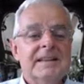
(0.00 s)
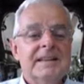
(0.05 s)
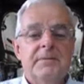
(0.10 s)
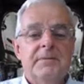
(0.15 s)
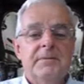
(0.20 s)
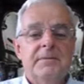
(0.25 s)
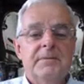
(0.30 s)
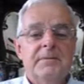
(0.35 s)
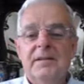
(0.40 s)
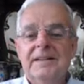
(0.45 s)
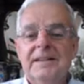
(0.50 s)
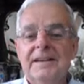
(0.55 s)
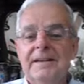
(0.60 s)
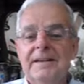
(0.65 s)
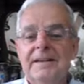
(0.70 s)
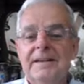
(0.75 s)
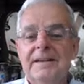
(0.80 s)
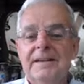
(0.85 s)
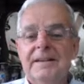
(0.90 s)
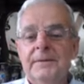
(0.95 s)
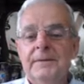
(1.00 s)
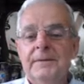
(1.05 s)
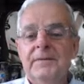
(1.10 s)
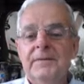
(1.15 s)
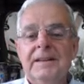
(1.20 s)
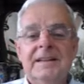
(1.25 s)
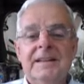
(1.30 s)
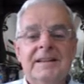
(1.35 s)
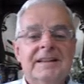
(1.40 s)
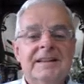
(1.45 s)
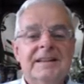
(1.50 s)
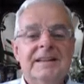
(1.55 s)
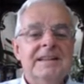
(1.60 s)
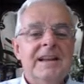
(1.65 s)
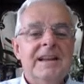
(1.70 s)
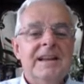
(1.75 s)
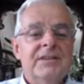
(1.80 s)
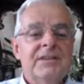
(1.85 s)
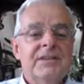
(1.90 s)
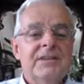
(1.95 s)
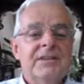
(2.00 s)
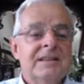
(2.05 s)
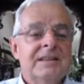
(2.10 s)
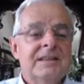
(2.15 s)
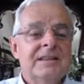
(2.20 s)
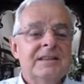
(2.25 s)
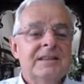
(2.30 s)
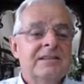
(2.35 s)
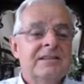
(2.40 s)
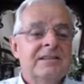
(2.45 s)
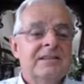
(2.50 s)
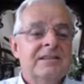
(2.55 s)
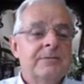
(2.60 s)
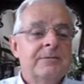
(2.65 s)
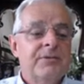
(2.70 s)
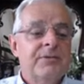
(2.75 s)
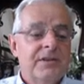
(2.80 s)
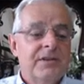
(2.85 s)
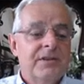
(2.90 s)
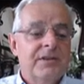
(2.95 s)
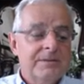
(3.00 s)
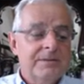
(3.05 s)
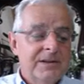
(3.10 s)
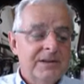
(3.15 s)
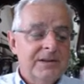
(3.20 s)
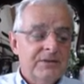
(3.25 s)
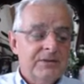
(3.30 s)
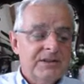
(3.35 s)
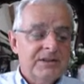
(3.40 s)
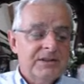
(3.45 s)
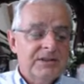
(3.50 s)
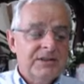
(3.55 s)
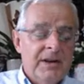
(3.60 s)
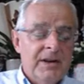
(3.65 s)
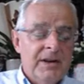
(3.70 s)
But it never ceases to surprise me. We'll see what